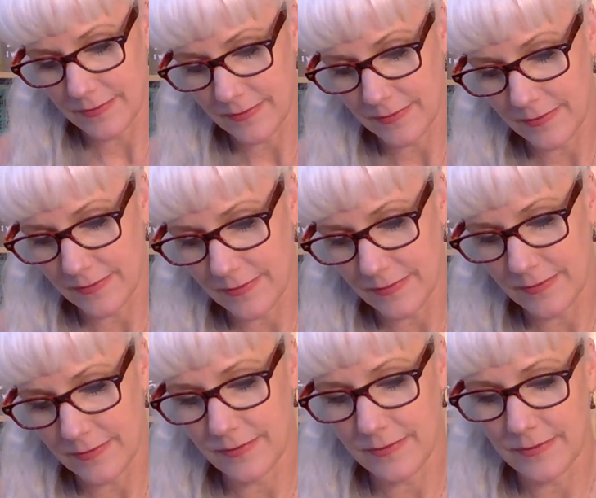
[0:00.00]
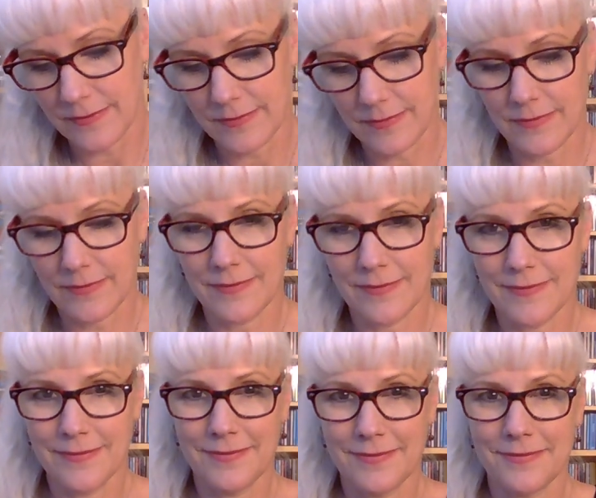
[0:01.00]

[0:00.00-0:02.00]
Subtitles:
(no one is talking)